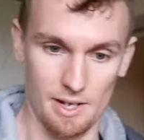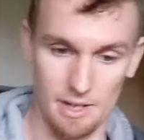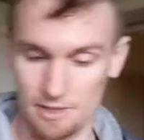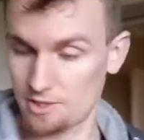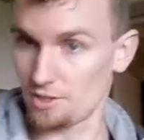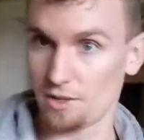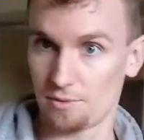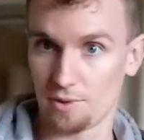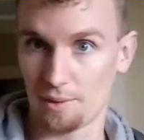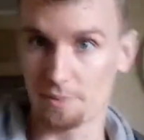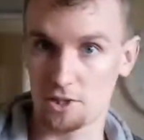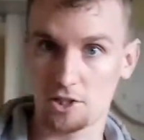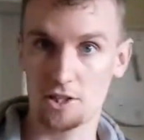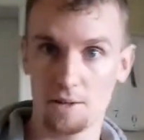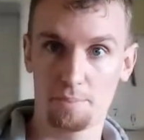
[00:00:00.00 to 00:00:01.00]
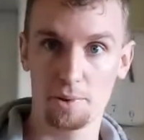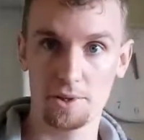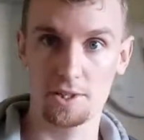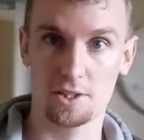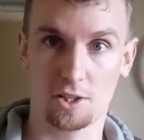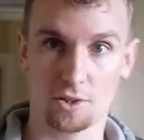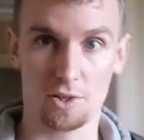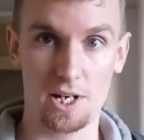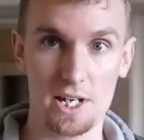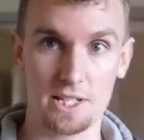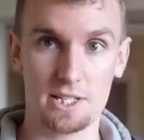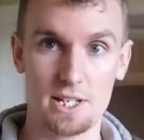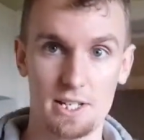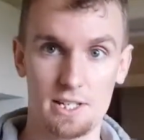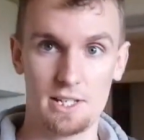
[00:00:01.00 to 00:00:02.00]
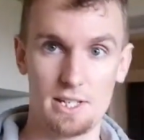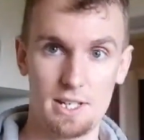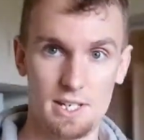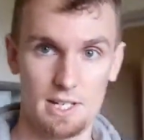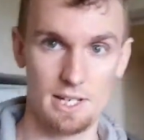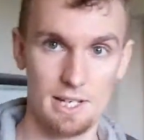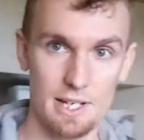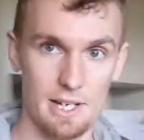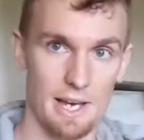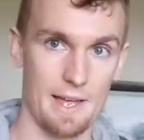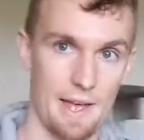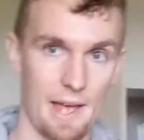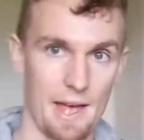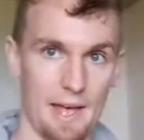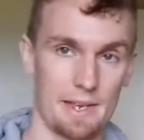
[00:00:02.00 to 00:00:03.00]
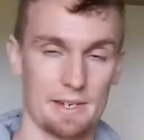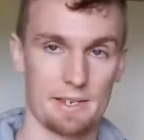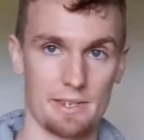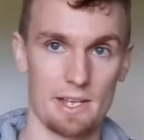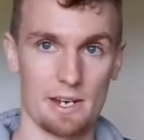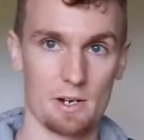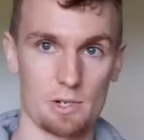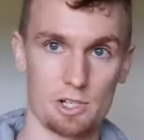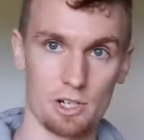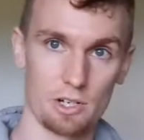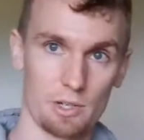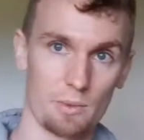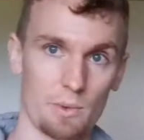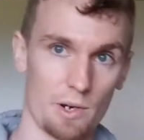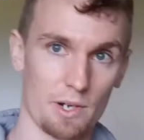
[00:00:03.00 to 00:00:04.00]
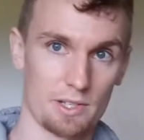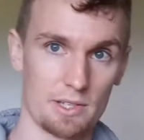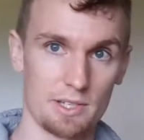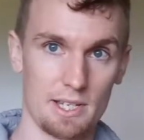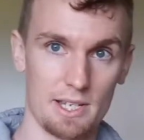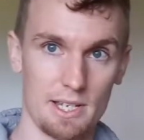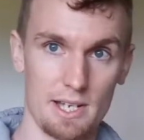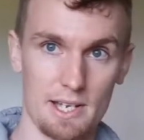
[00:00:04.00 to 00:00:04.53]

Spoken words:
So I'm just going to put this creatine in here, and then I'll show you what